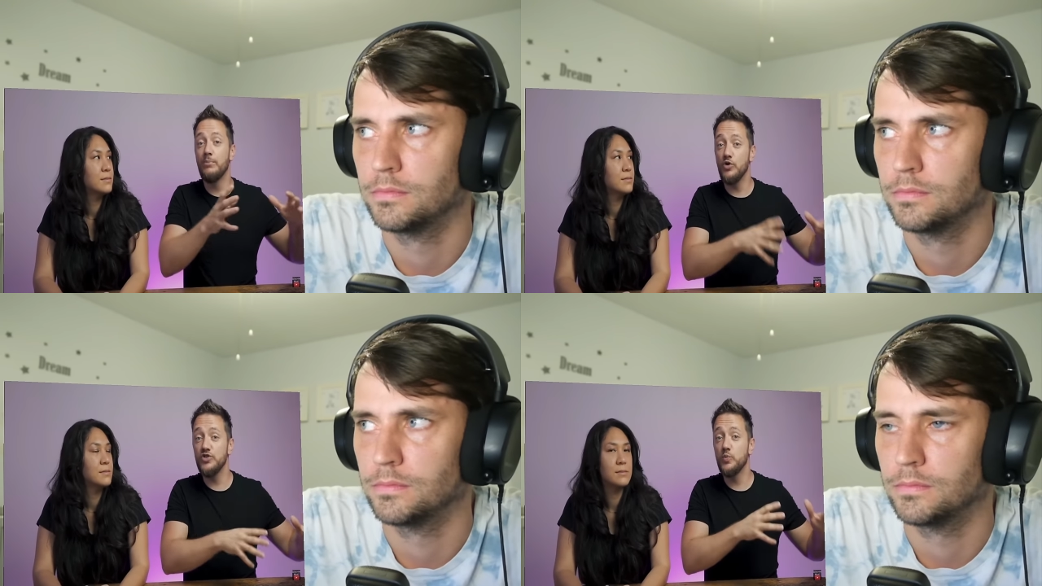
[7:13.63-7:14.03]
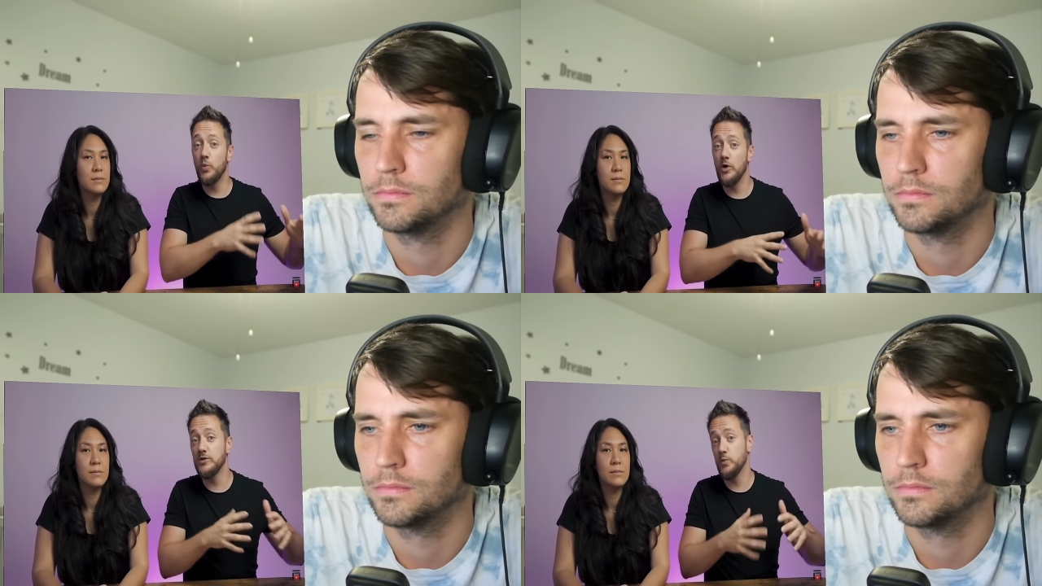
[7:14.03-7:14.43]

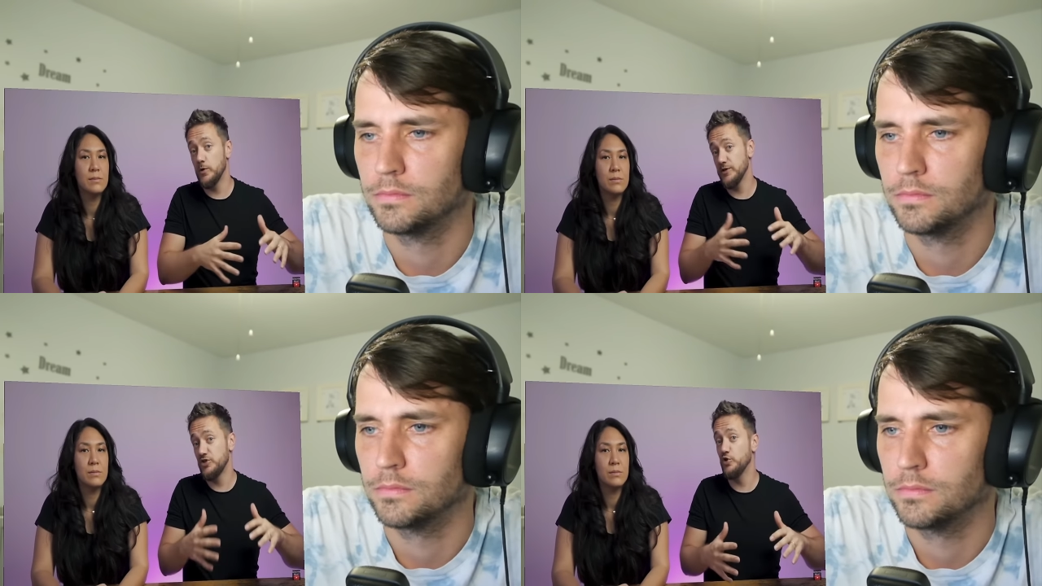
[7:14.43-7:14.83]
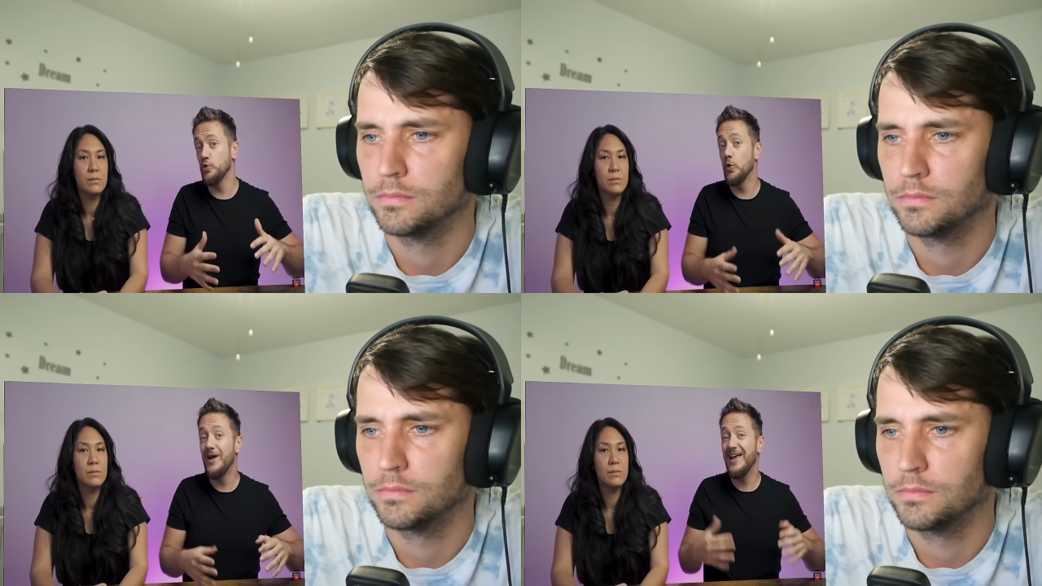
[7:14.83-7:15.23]
Speaker 1: post-World War
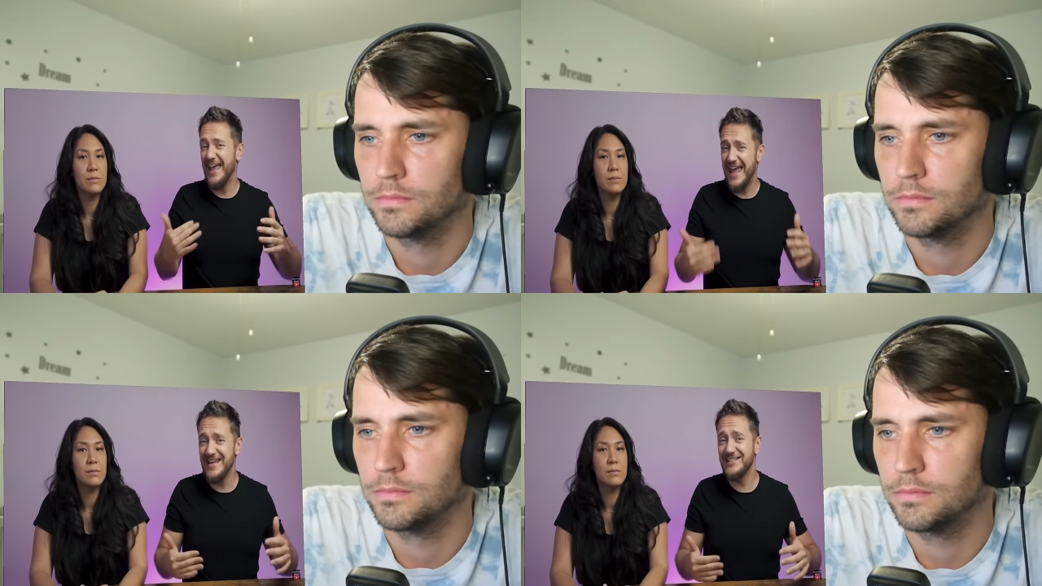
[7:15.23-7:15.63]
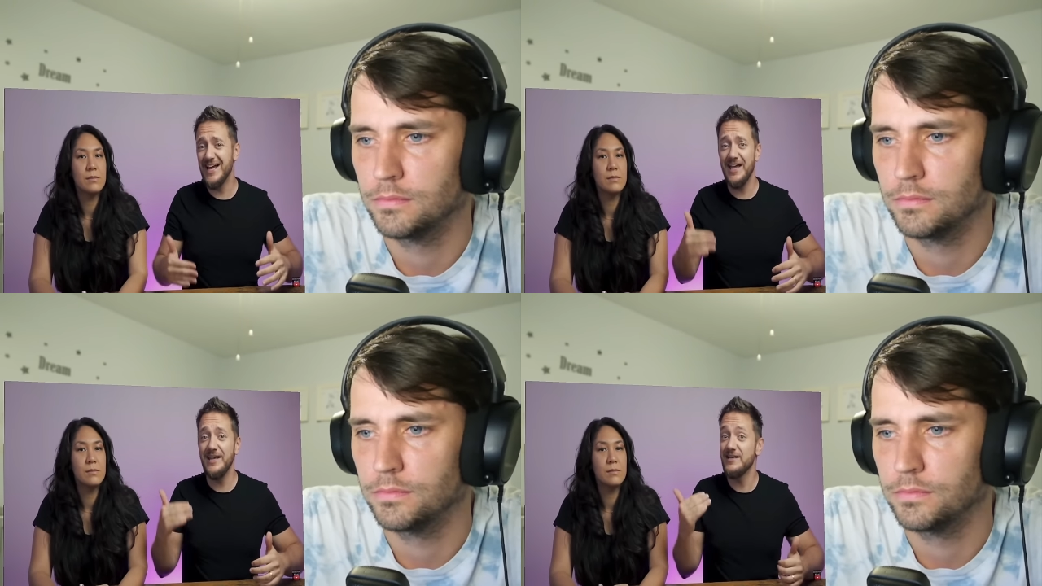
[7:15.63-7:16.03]
II
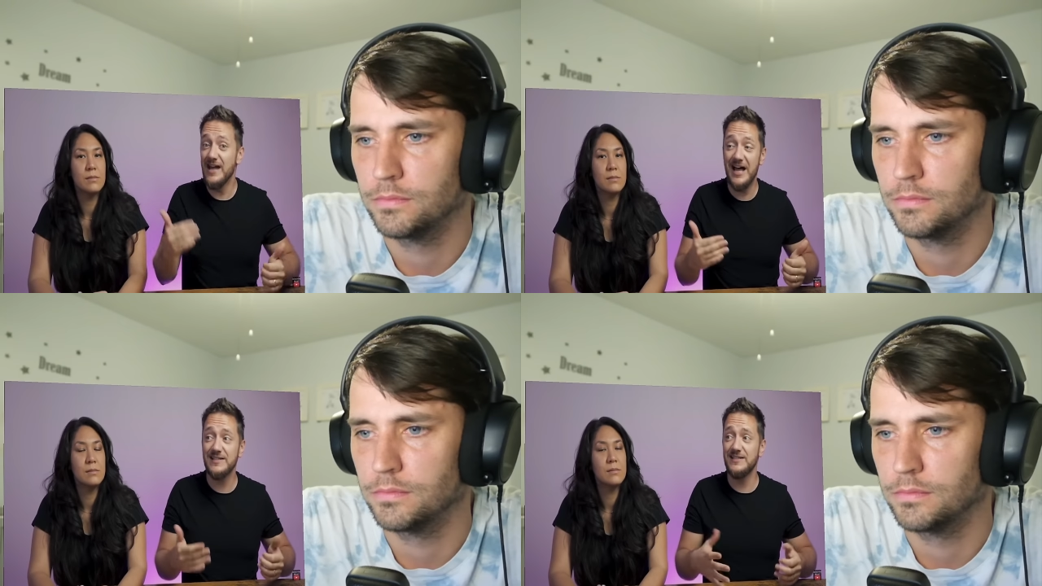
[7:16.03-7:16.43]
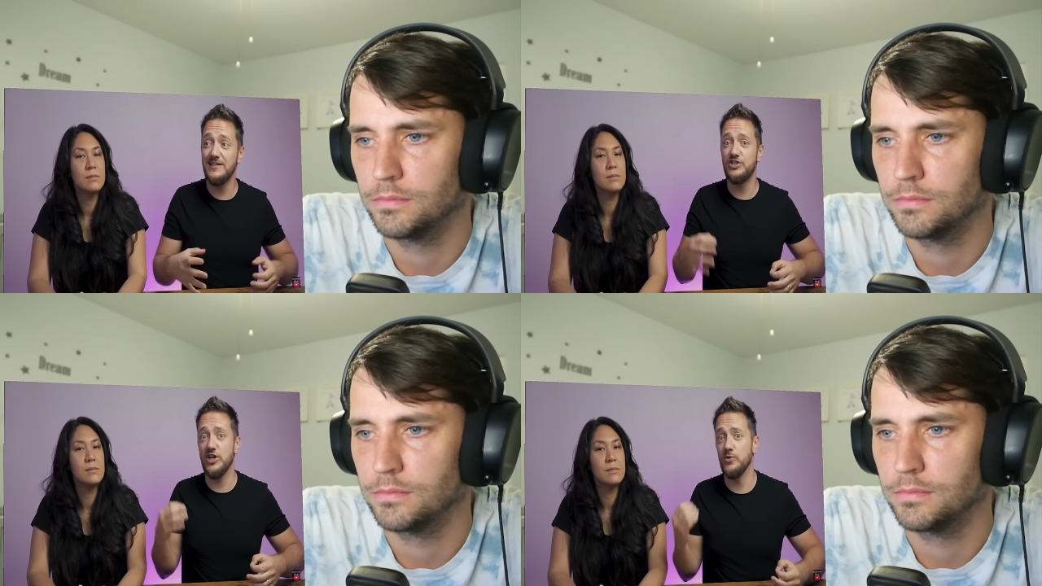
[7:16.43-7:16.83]

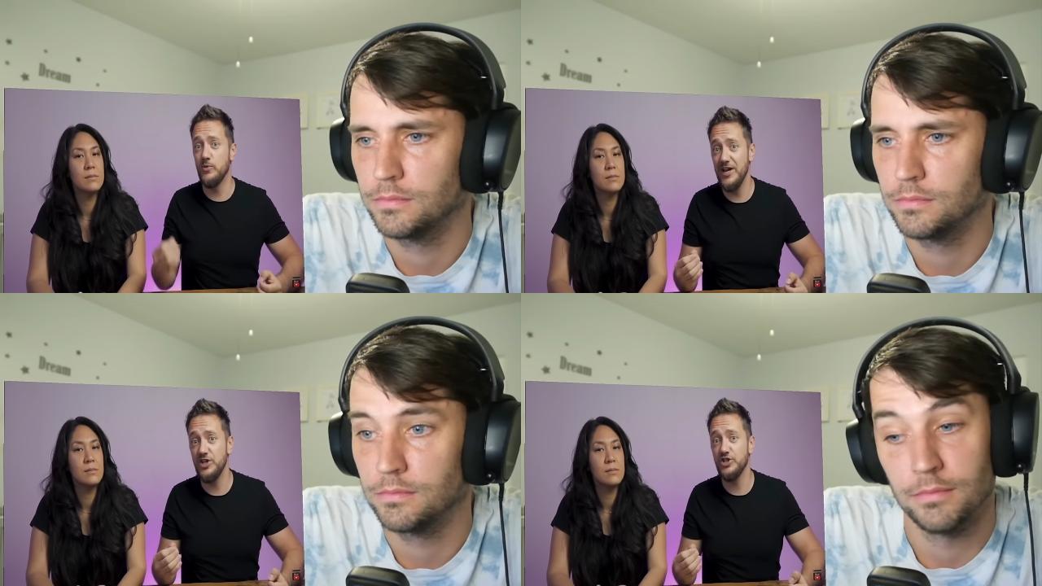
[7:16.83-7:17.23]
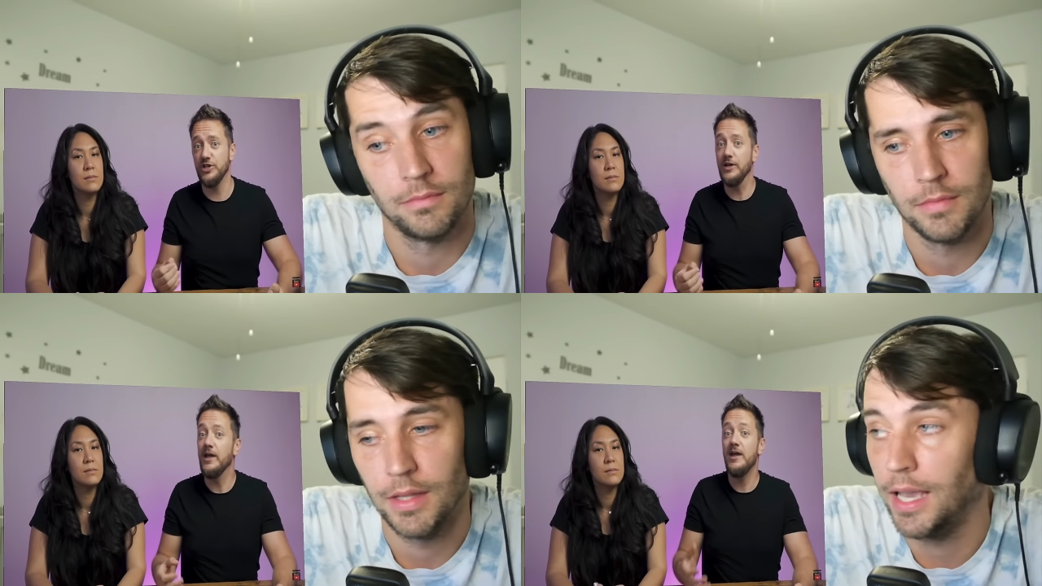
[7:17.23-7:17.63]
anti-Nazi
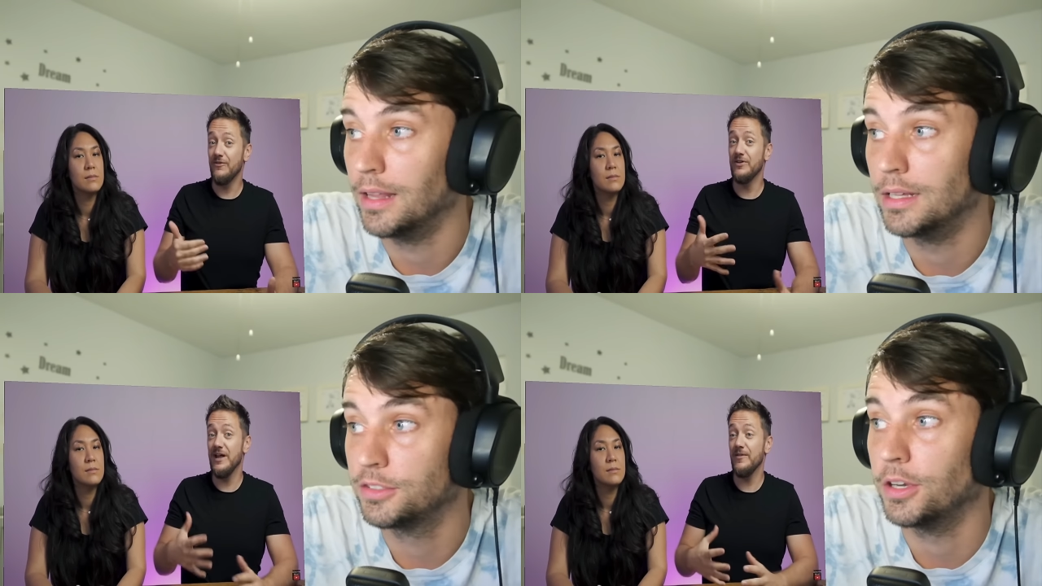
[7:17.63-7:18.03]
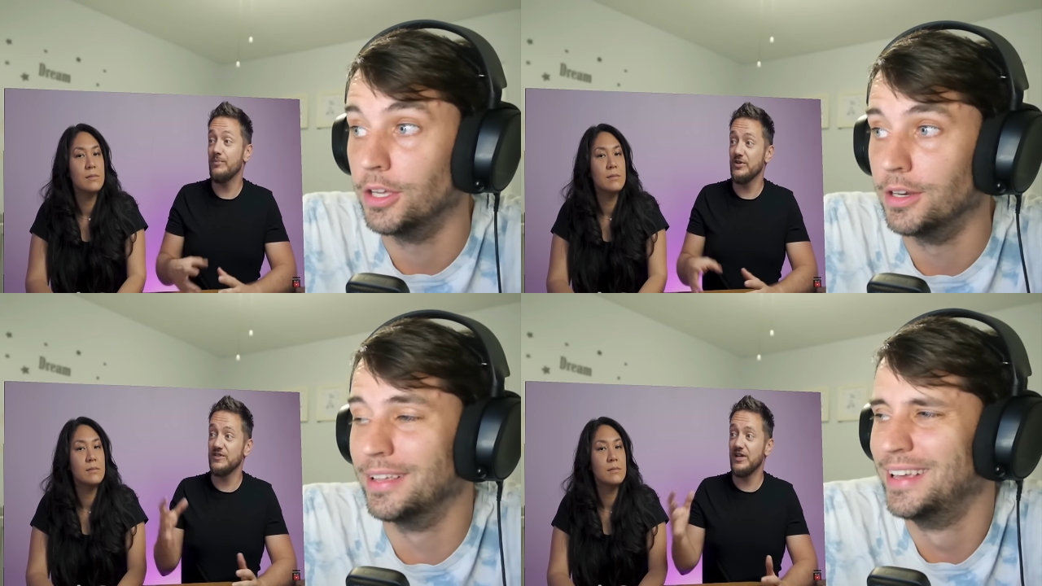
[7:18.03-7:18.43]
generation. Hey, if another
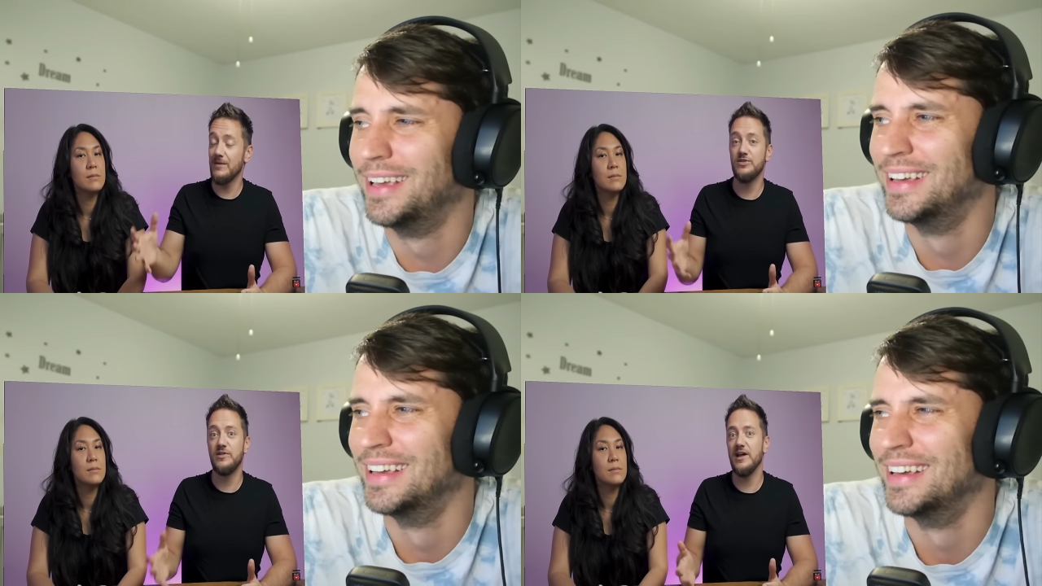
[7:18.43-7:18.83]
good. person comes to the